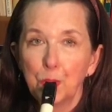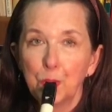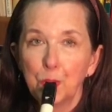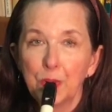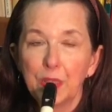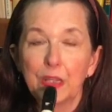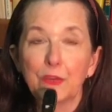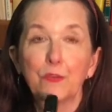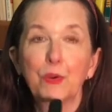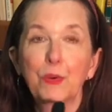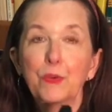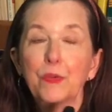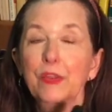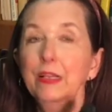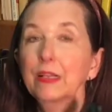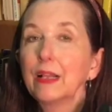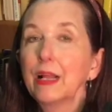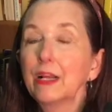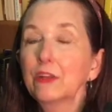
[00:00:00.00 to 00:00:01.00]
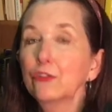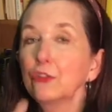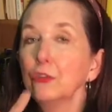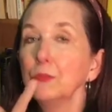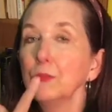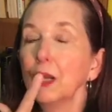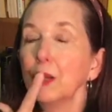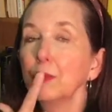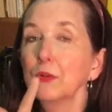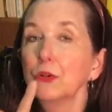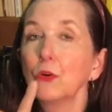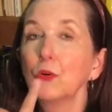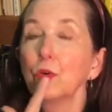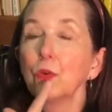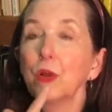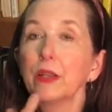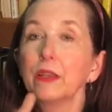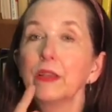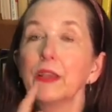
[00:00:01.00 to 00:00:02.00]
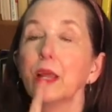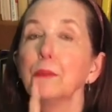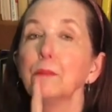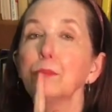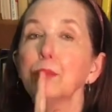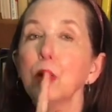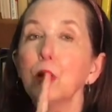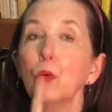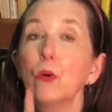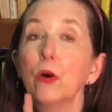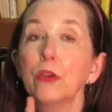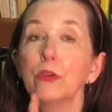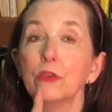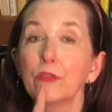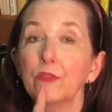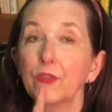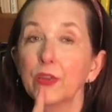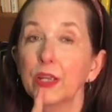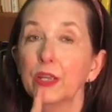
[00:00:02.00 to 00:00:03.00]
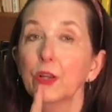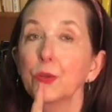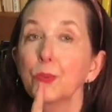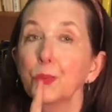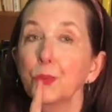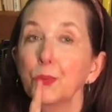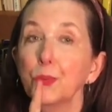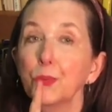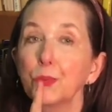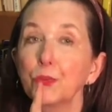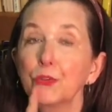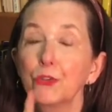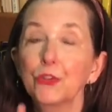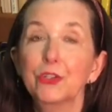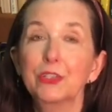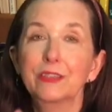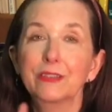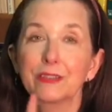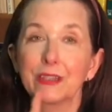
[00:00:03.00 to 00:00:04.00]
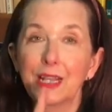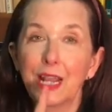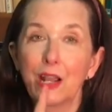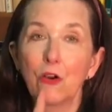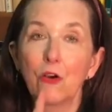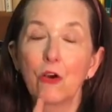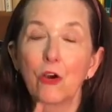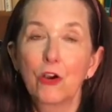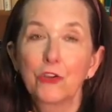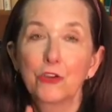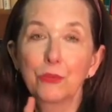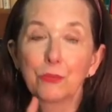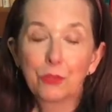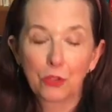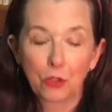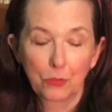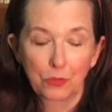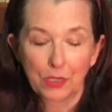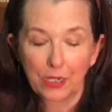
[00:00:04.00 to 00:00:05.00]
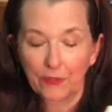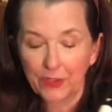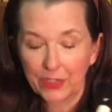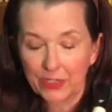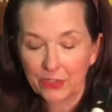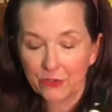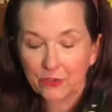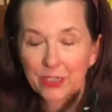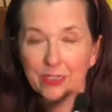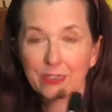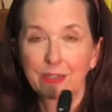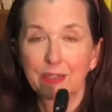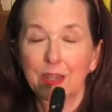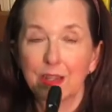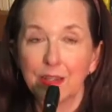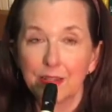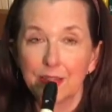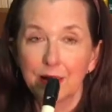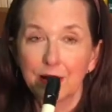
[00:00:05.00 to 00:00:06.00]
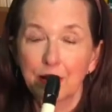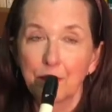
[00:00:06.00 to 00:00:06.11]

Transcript: If we were in a classroom, I would go around and I'd blow on your finger so you could see how hard to blow, but I think you'll get the idea.